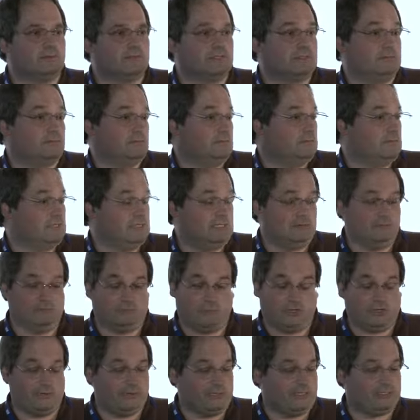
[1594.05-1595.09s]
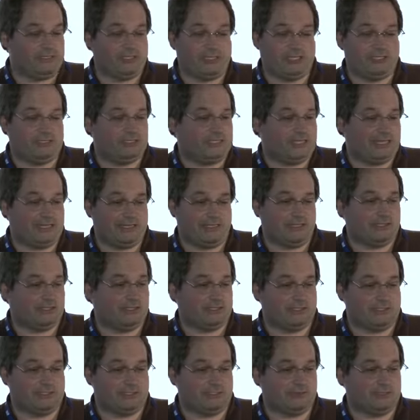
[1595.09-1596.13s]
Well, nobody's changing anything
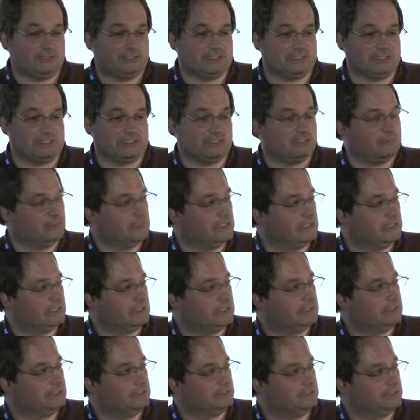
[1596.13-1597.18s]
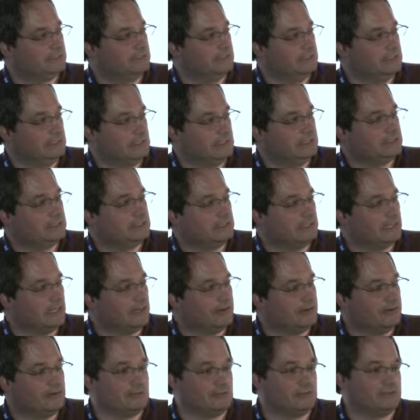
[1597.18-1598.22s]
in the source system in this
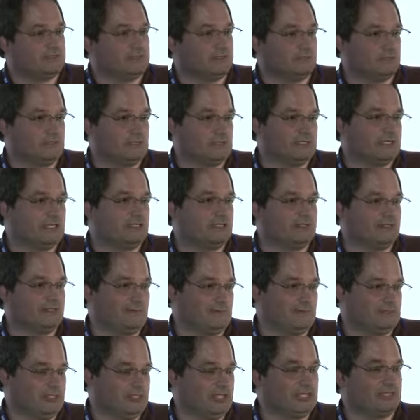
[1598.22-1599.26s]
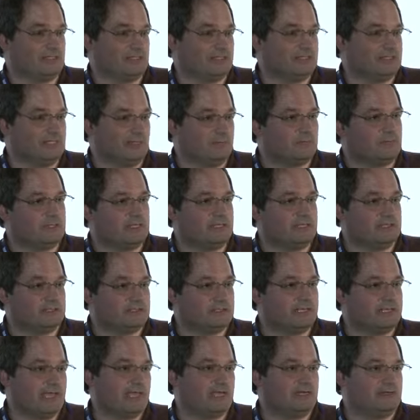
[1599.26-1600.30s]
scenario. They're simply changing something in,
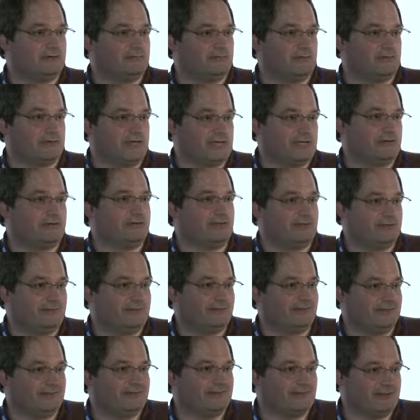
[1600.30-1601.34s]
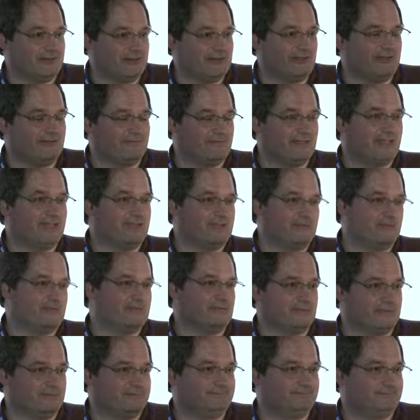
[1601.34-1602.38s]
say, Active Directory. They're turning off that
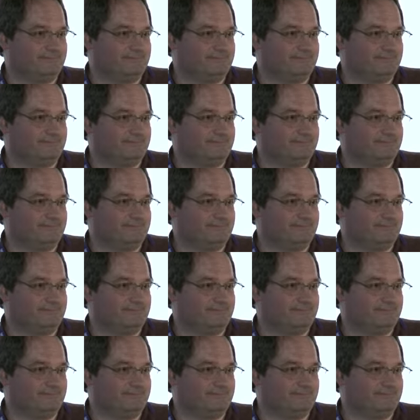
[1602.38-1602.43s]
user.